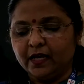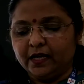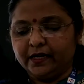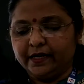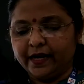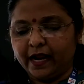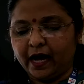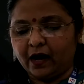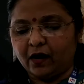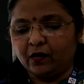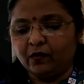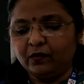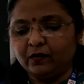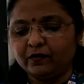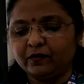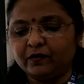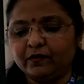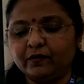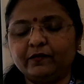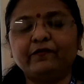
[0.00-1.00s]
Now,
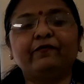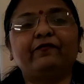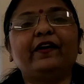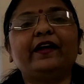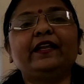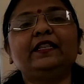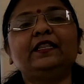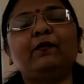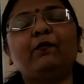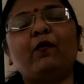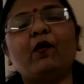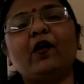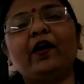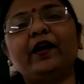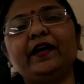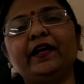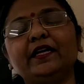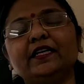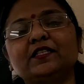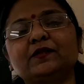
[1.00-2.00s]
when the boy
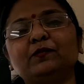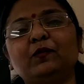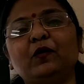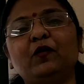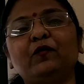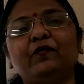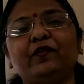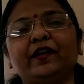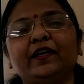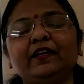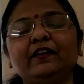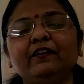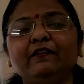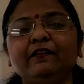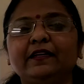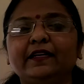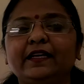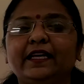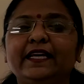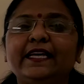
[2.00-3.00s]
is moving,
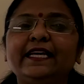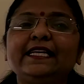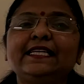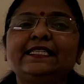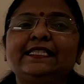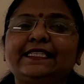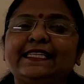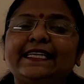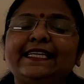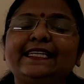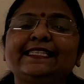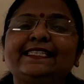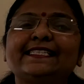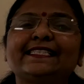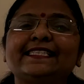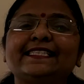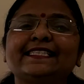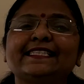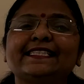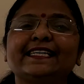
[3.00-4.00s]
he
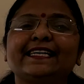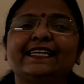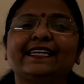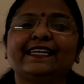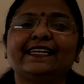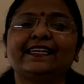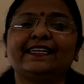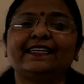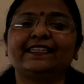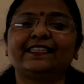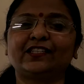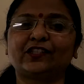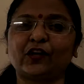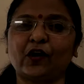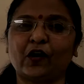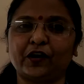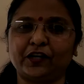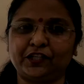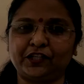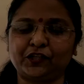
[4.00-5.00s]
sees
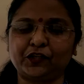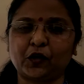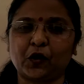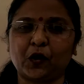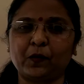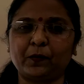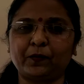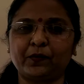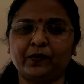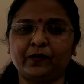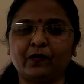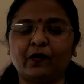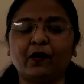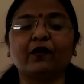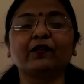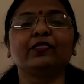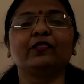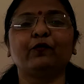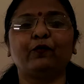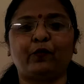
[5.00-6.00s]
toy shop
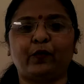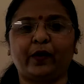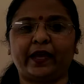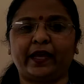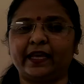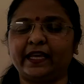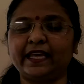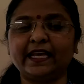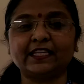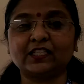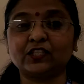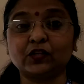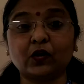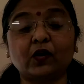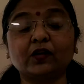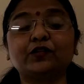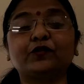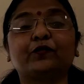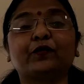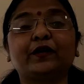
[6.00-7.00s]
on the way. He has
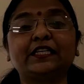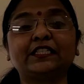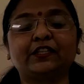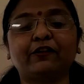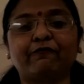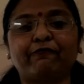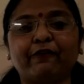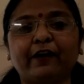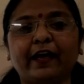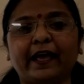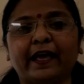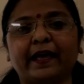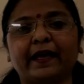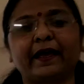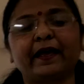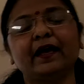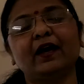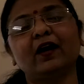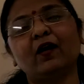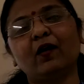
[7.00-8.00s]
not reached the fair.
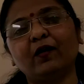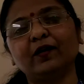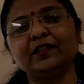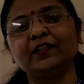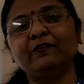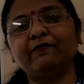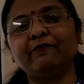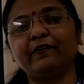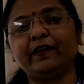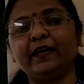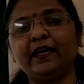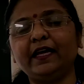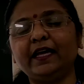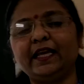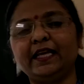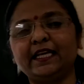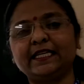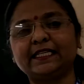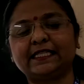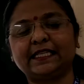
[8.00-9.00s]
On the way,
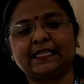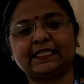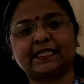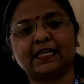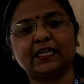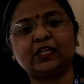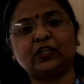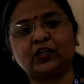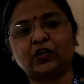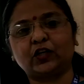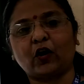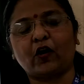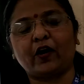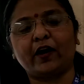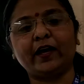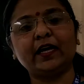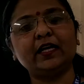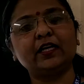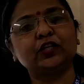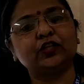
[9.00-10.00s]
he sees a
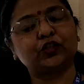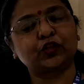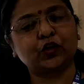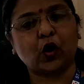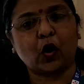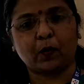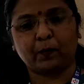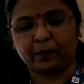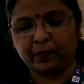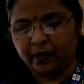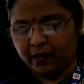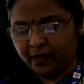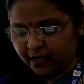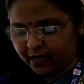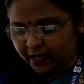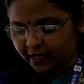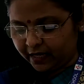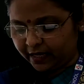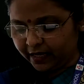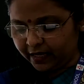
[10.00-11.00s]
toy shop.
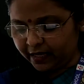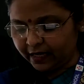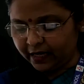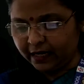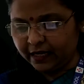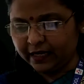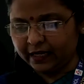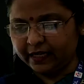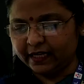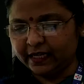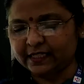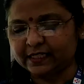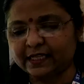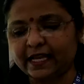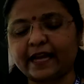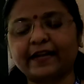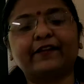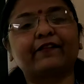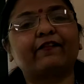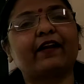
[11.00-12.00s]
He is
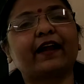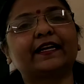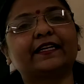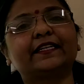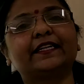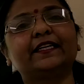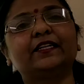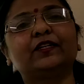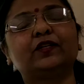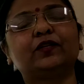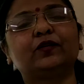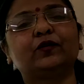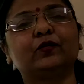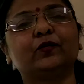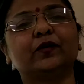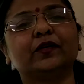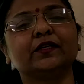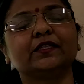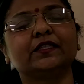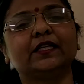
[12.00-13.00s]
attracted
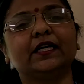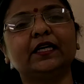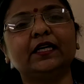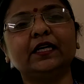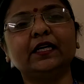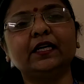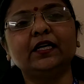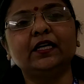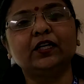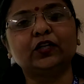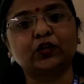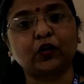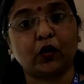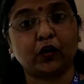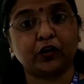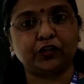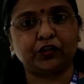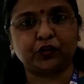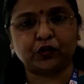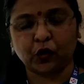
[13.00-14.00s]
towards the
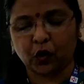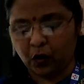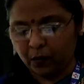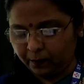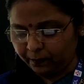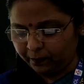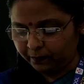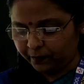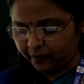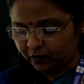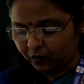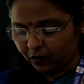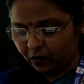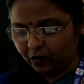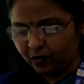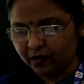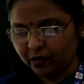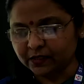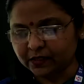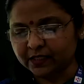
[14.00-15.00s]
toy shop
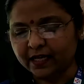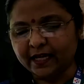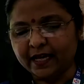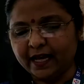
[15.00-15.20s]
because